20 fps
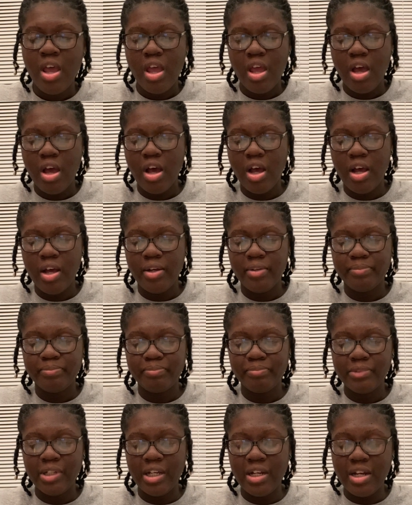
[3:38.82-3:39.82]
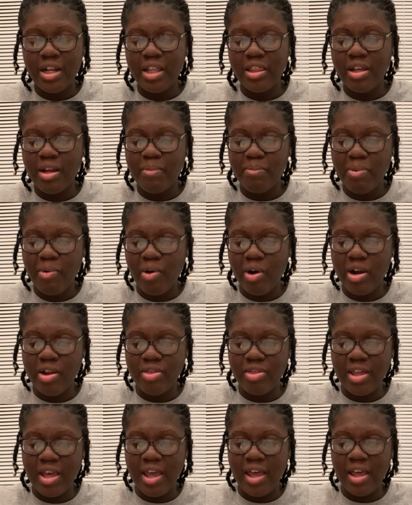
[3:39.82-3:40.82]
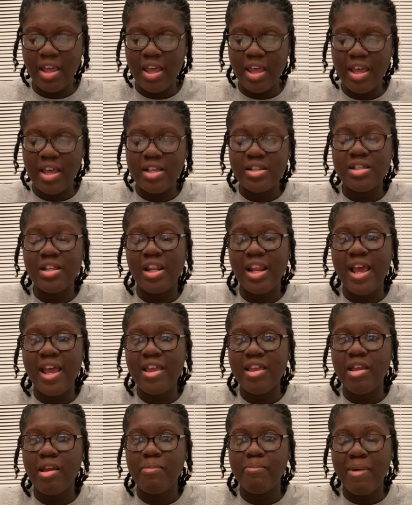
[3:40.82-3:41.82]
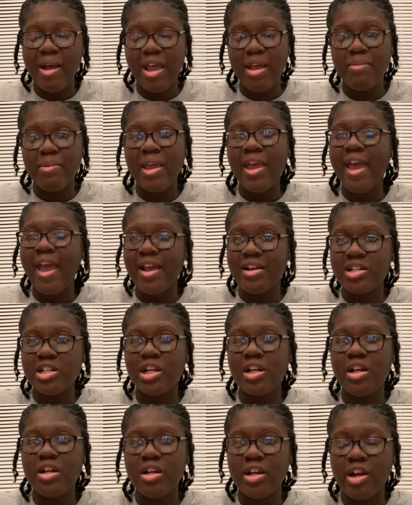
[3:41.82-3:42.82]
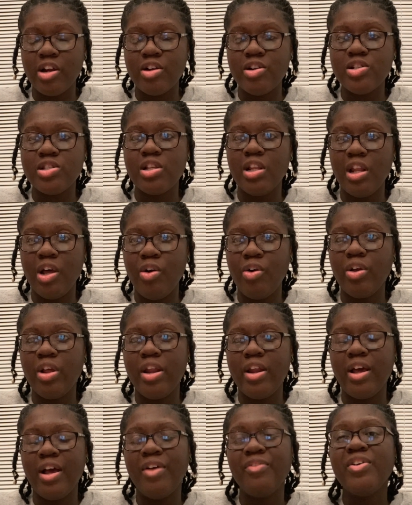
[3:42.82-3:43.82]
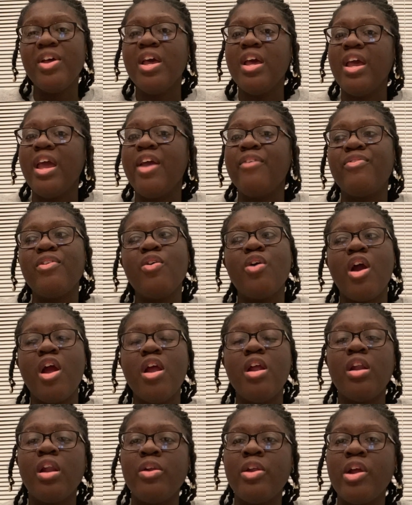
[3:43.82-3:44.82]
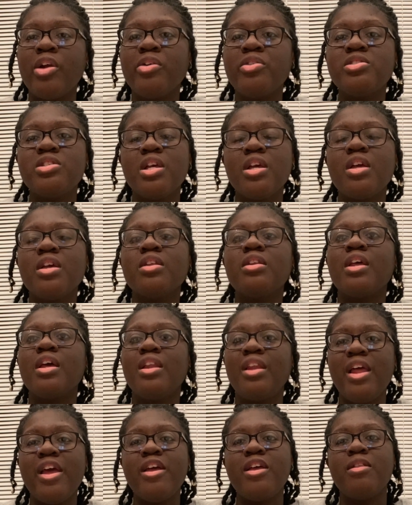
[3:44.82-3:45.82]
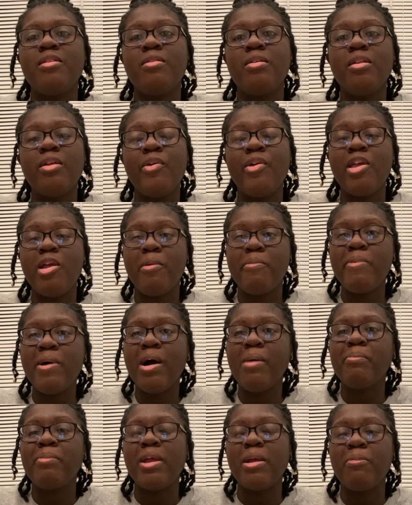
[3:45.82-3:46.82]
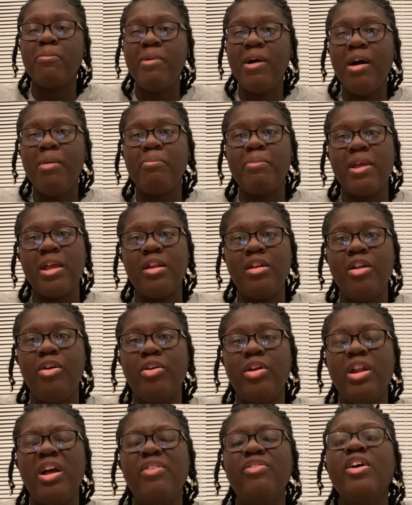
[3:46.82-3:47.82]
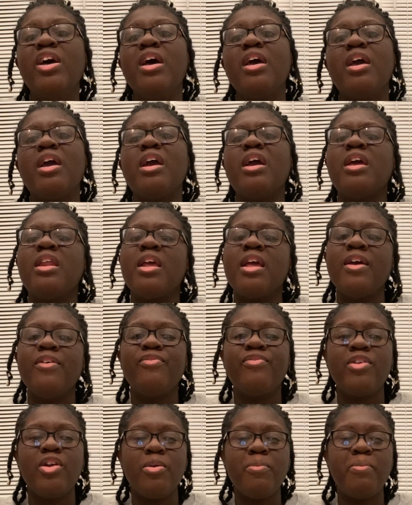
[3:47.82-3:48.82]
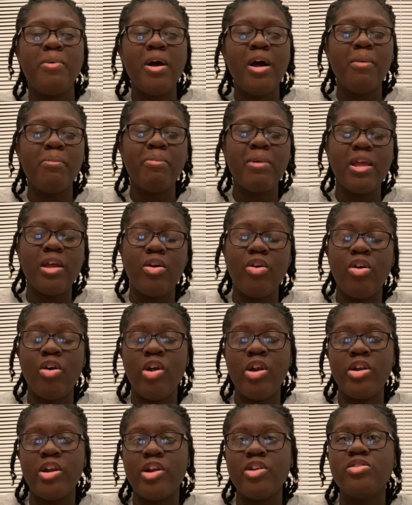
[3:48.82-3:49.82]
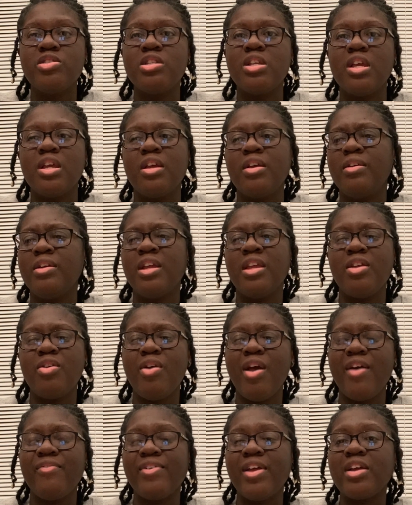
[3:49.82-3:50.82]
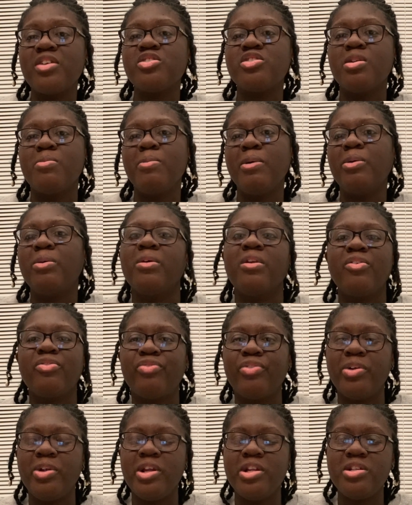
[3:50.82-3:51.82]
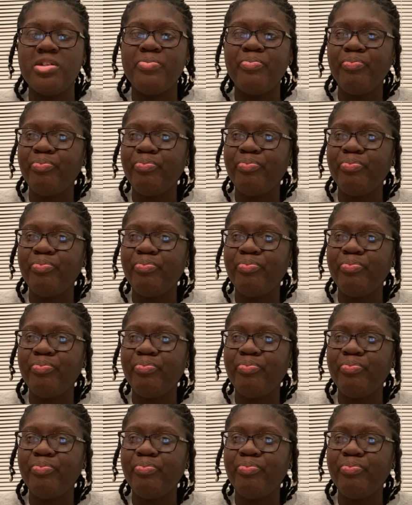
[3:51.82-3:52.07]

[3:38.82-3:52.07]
Another important thing is letting your baby actually nurse long enough. If you aren't nursing, then you're pumping long enough. And if you're pumping or nursing and you have extra milk in the fridge,